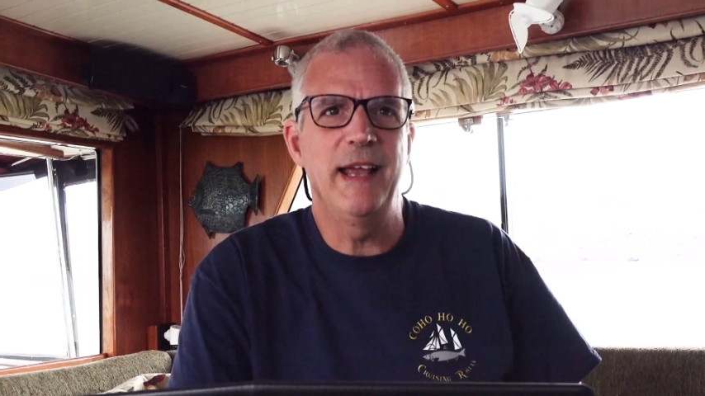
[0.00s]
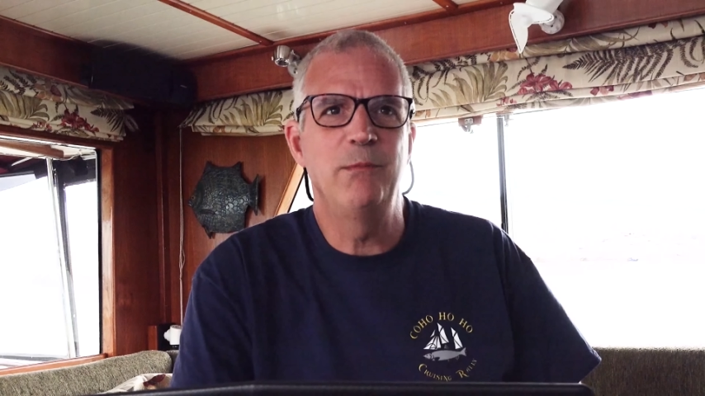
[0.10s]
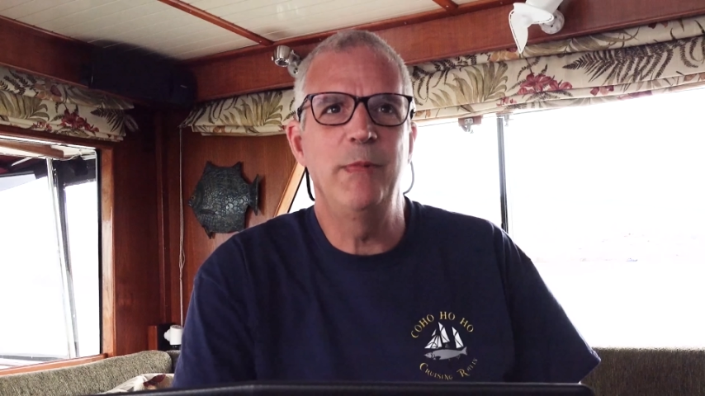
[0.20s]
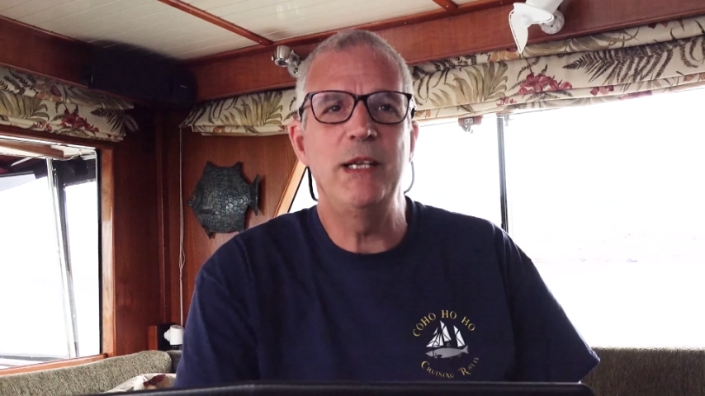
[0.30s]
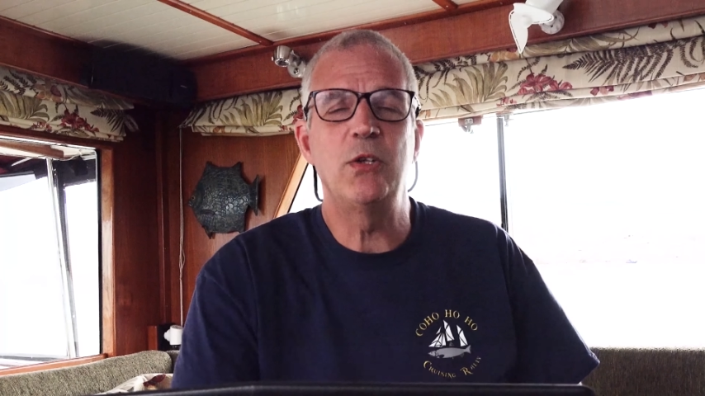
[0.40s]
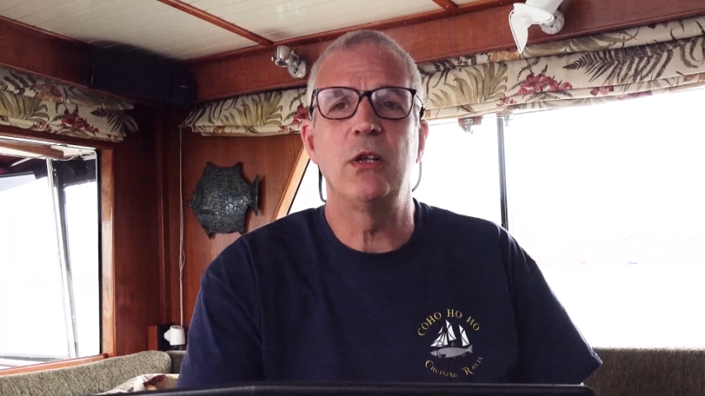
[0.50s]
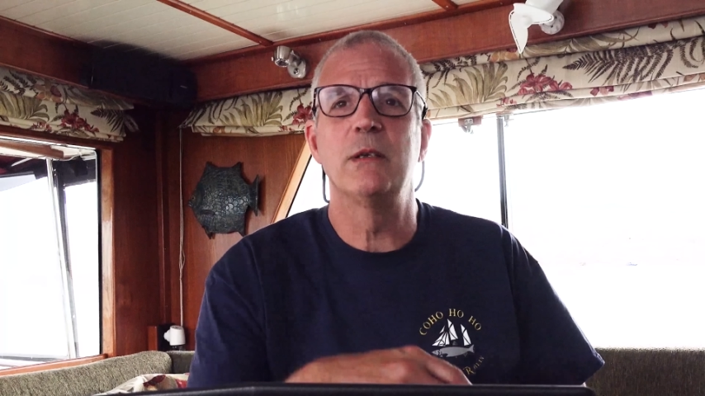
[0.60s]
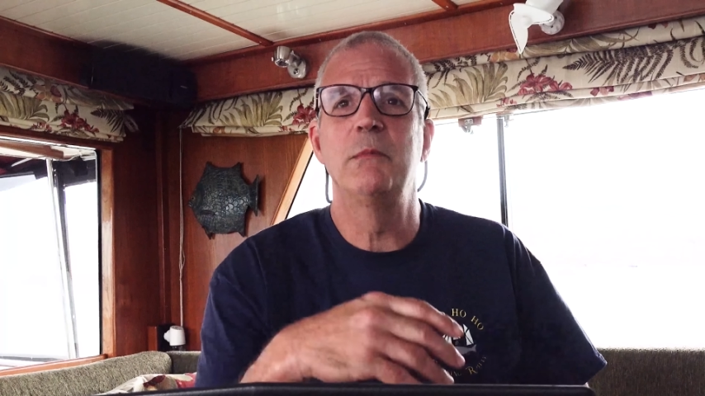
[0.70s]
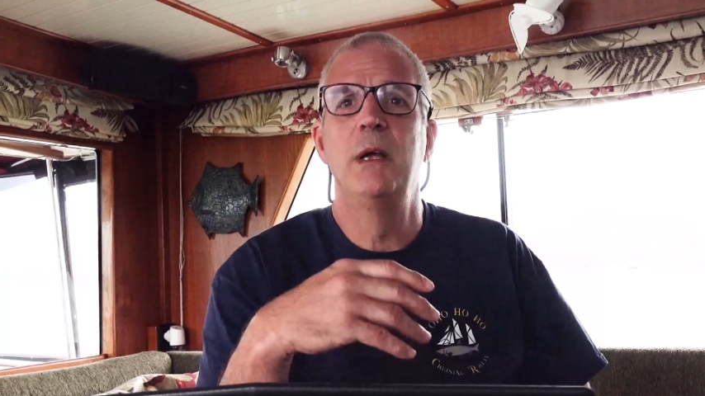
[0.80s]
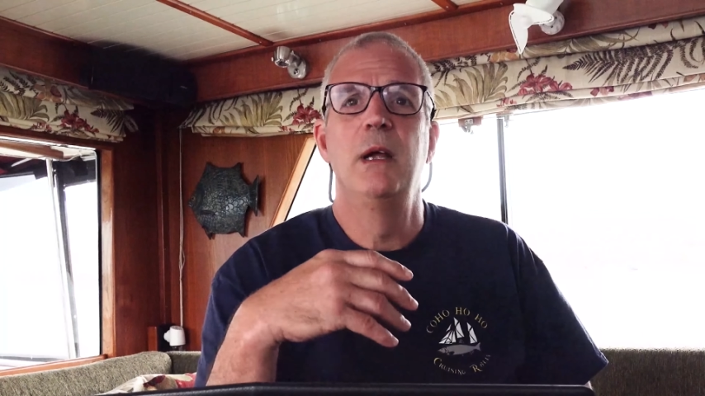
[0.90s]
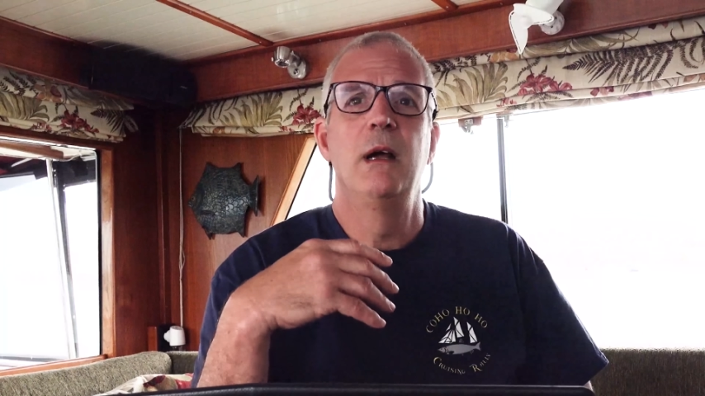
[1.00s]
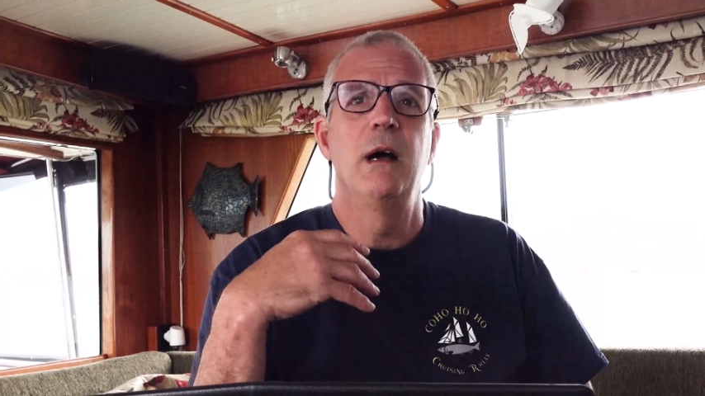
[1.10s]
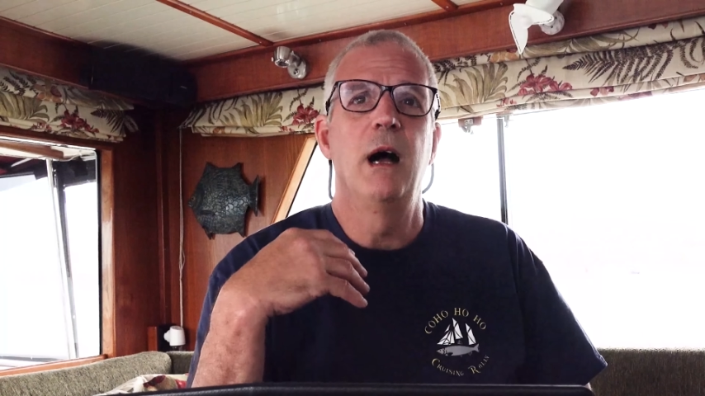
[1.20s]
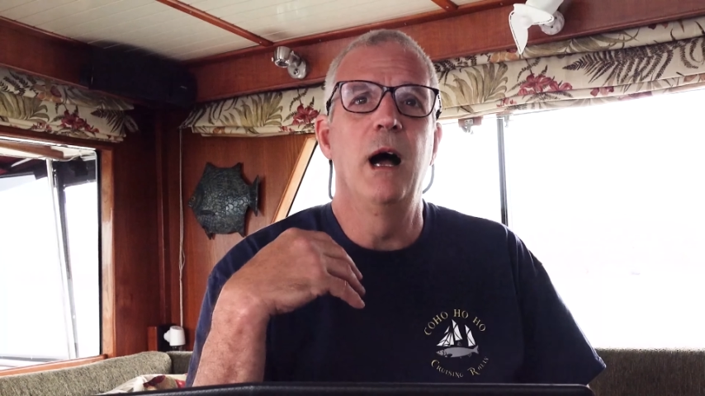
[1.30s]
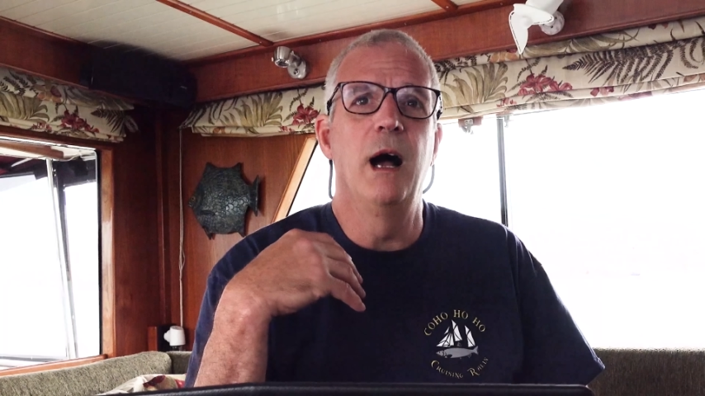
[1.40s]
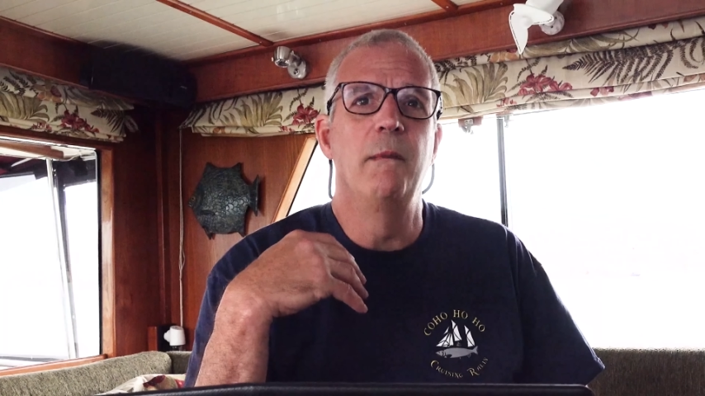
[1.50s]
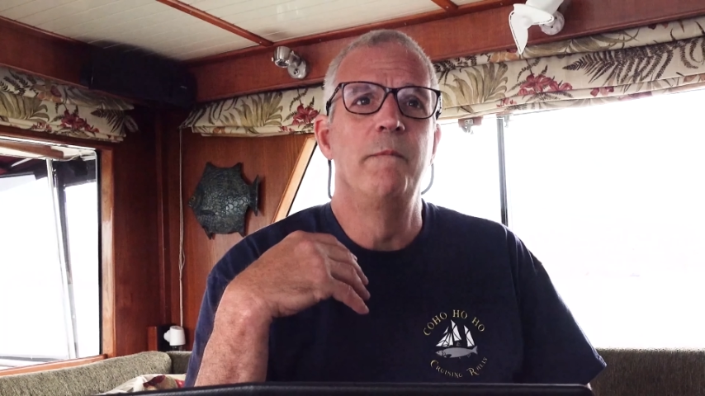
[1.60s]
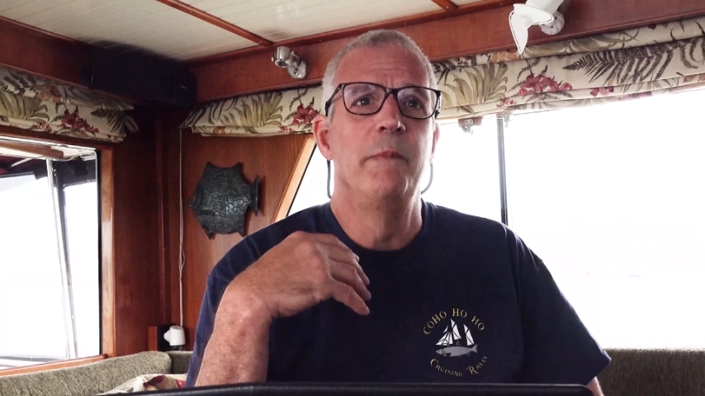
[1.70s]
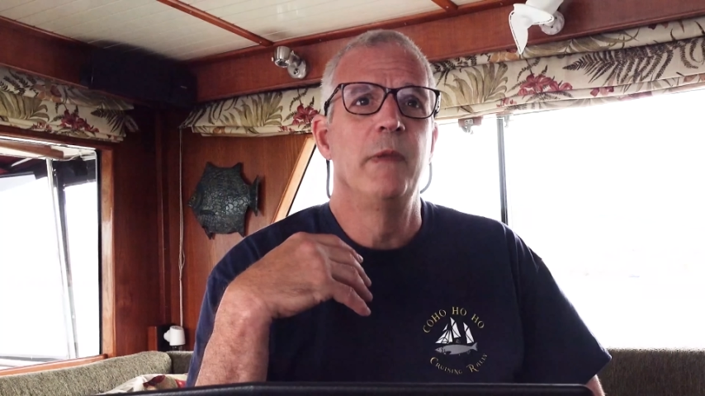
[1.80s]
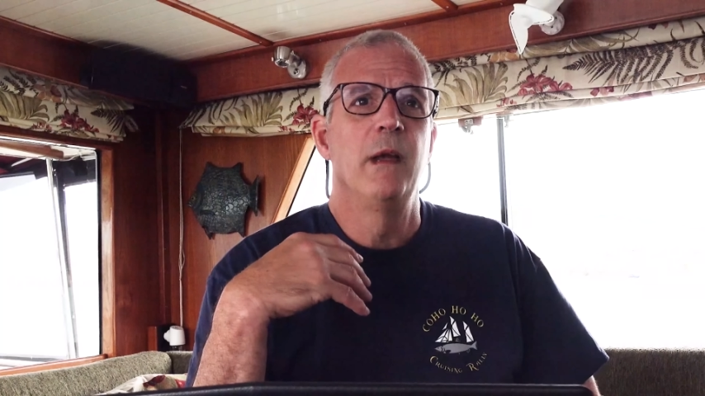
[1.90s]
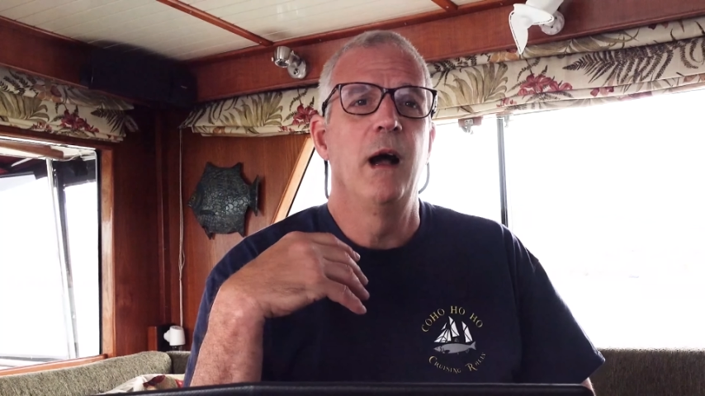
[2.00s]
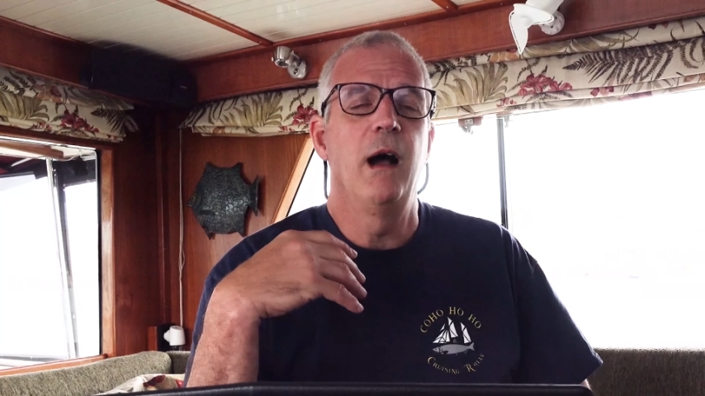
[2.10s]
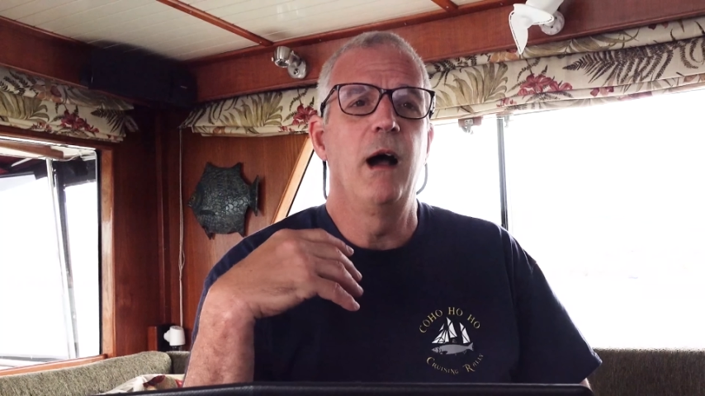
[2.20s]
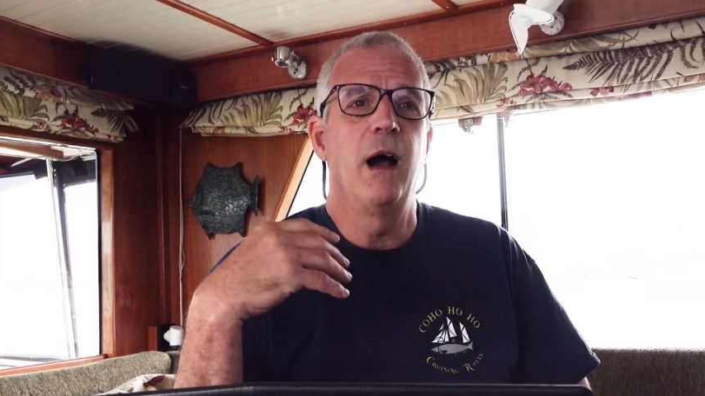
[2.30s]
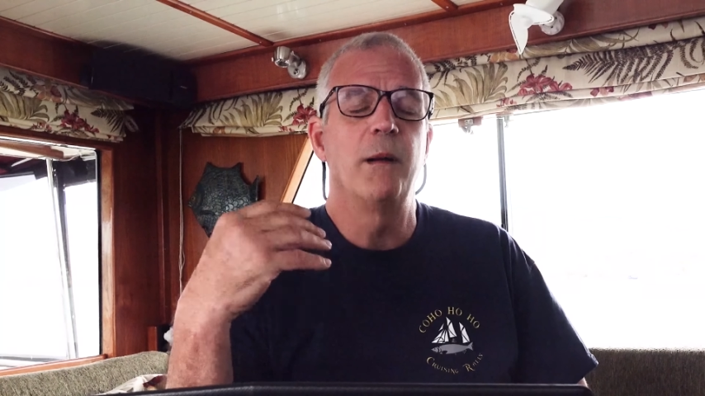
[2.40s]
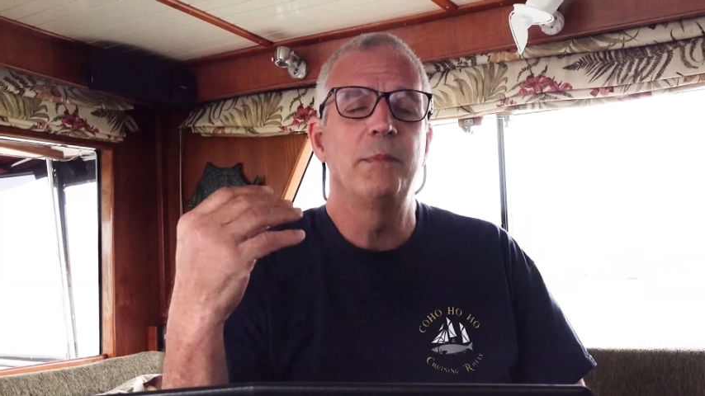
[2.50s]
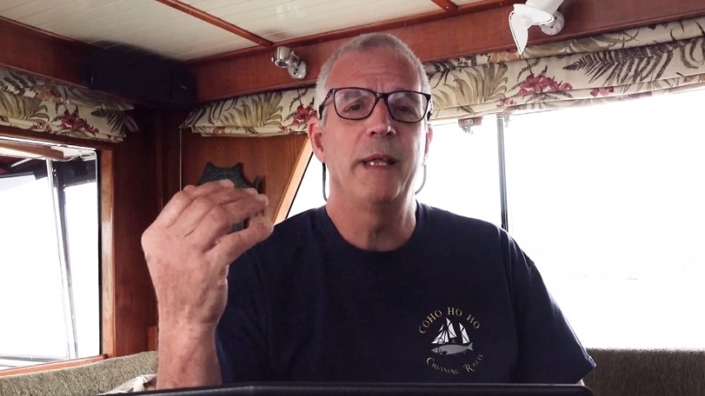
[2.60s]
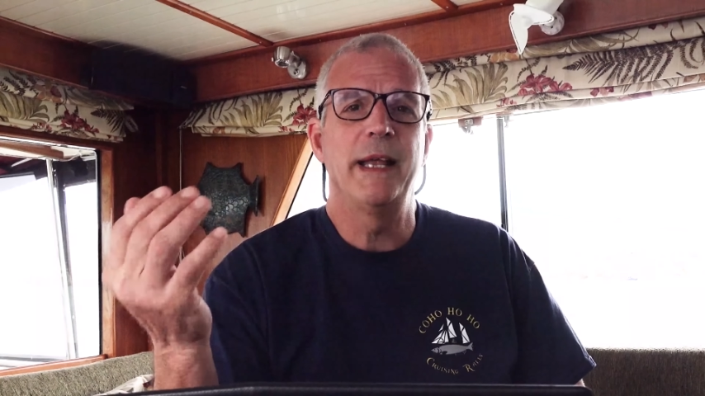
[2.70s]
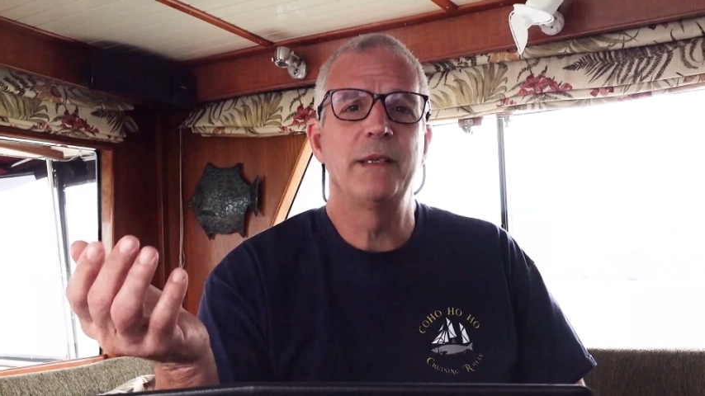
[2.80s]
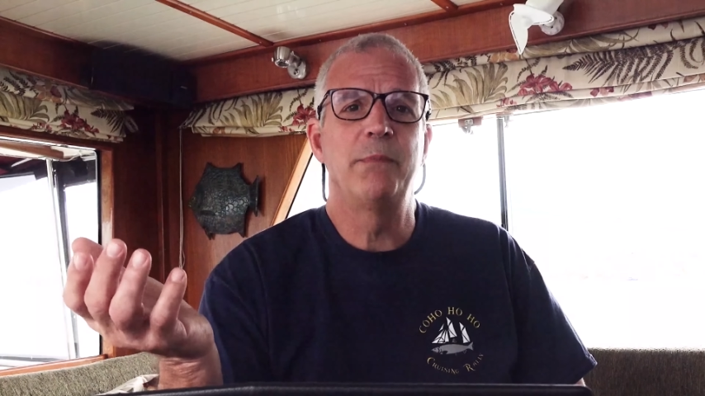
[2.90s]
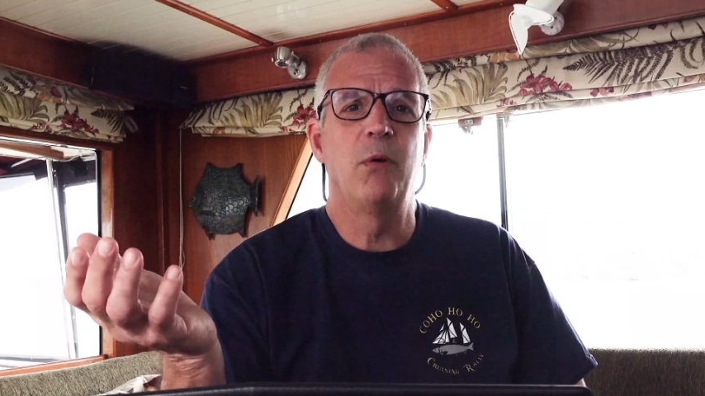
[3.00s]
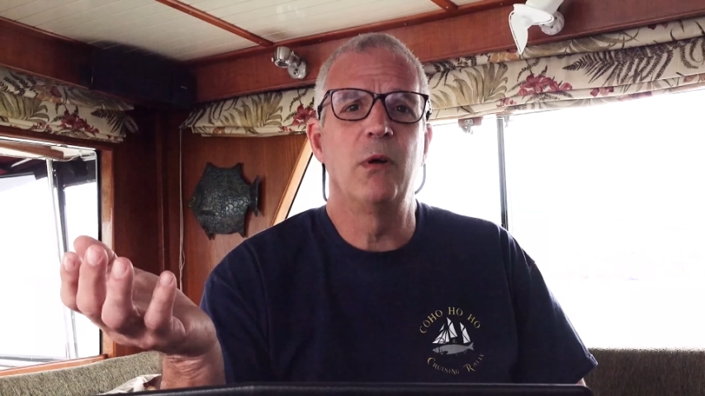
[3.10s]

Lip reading: And we told him our planned